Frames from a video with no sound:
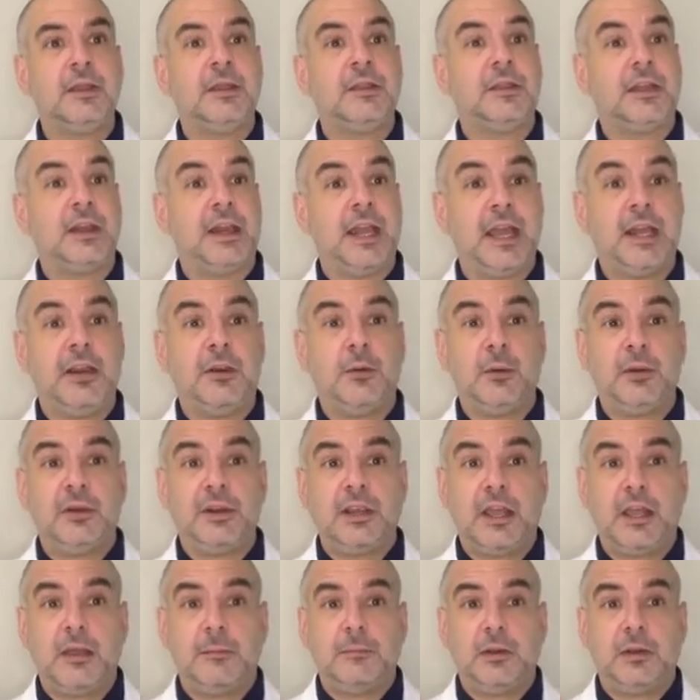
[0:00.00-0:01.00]
The
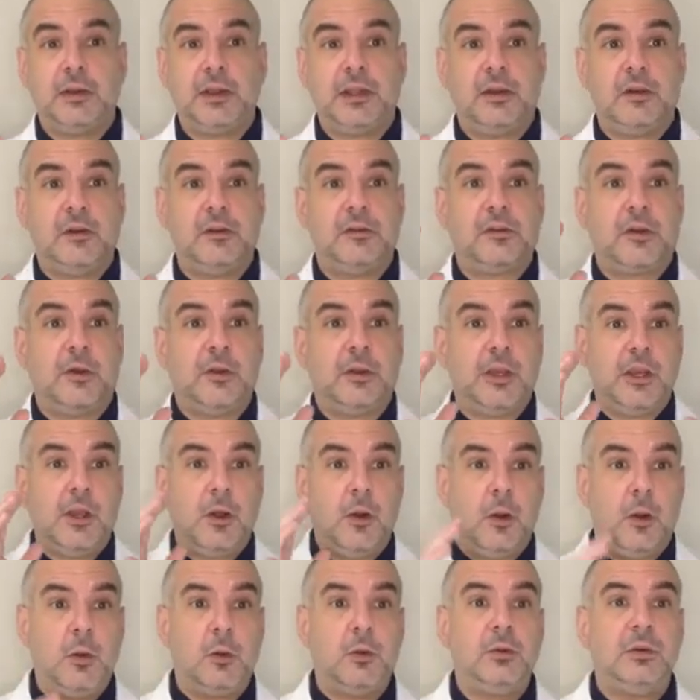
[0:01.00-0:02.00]
nanoencabulators are the
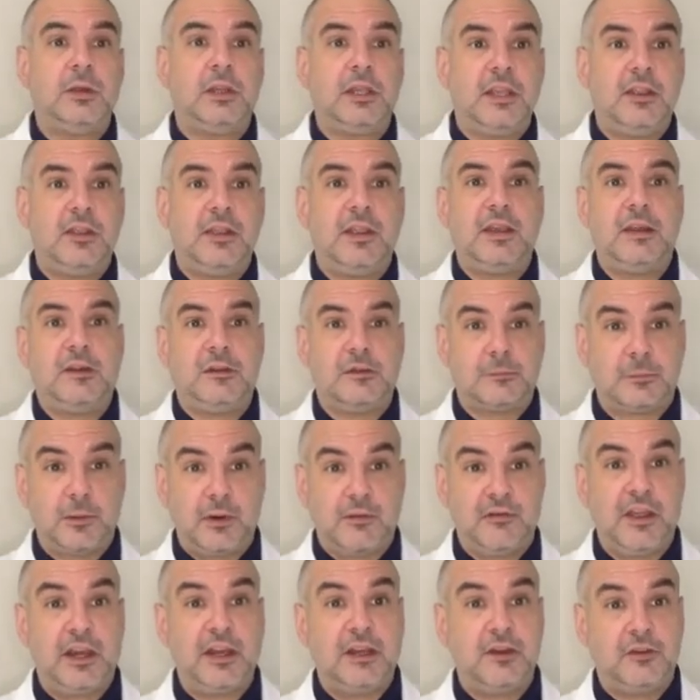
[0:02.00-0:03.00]
only things
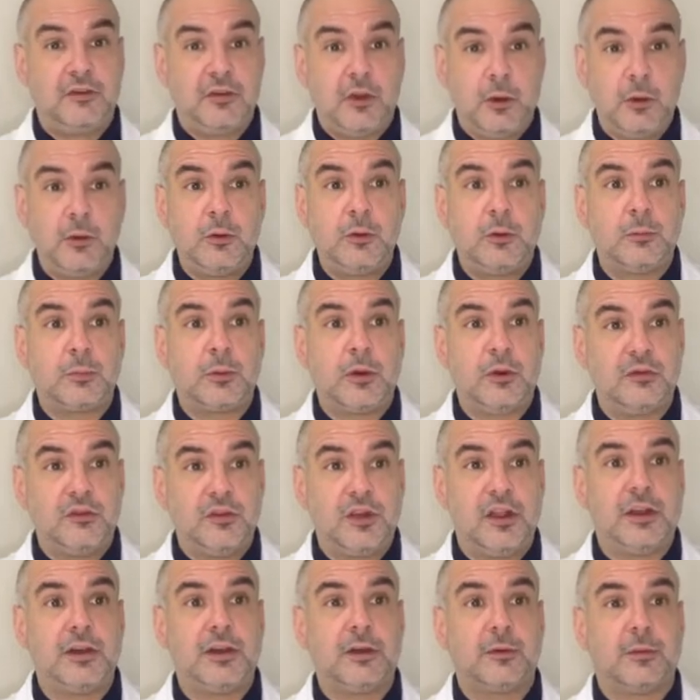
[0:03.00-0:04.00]
preventing total
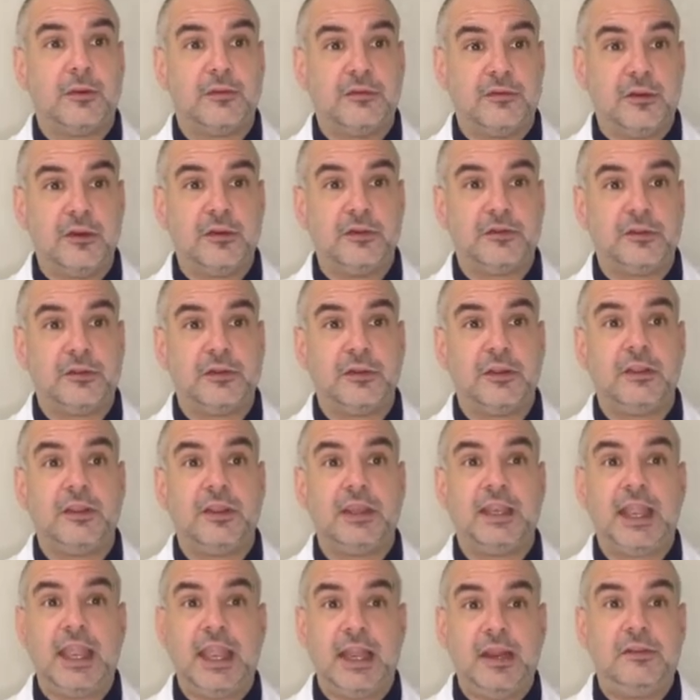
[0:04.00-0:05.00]
protonic reversal in the
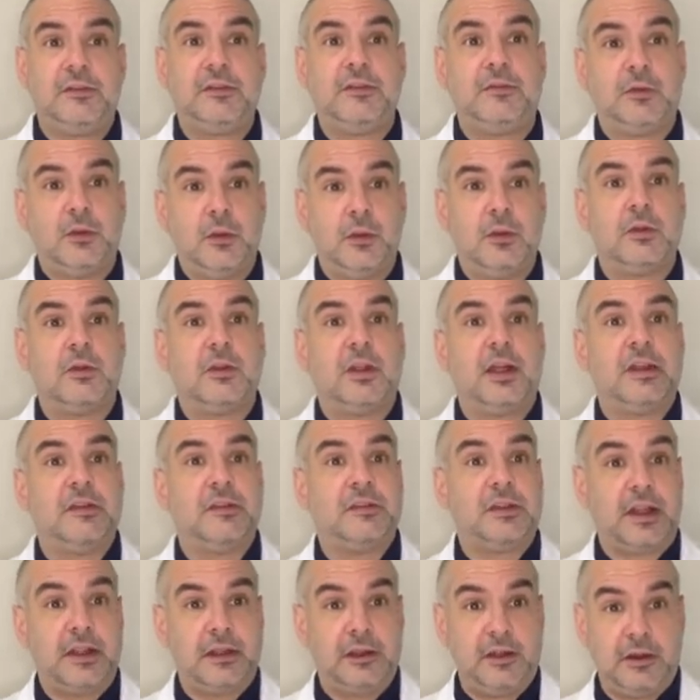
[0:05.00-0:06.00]
case of localized
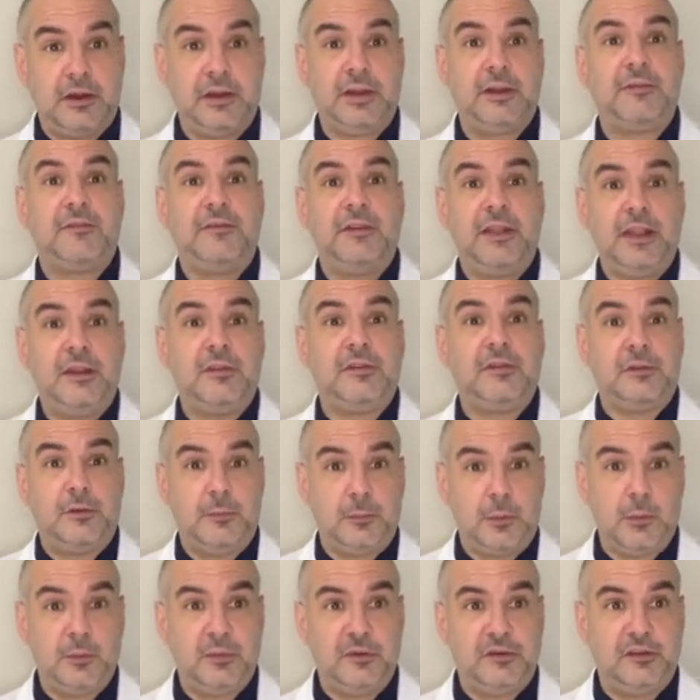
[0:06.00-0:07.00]
ionic phase
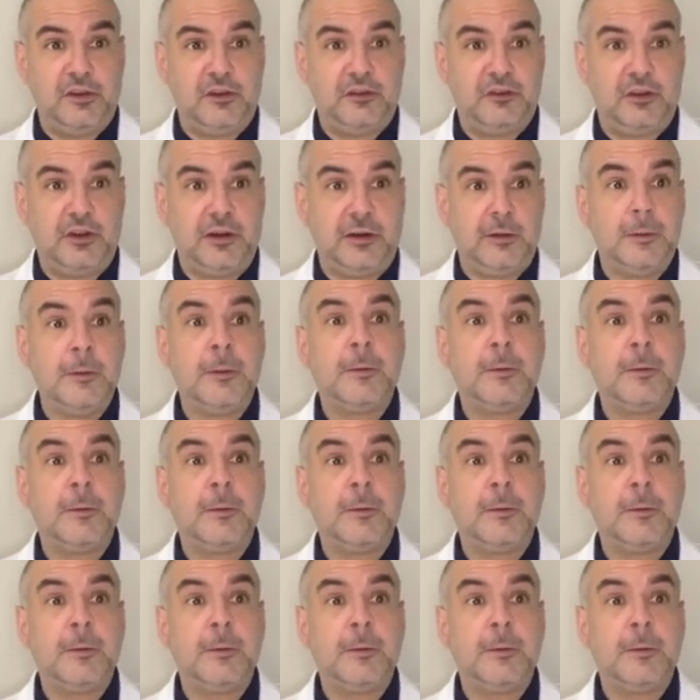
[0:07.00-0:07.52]
superposition,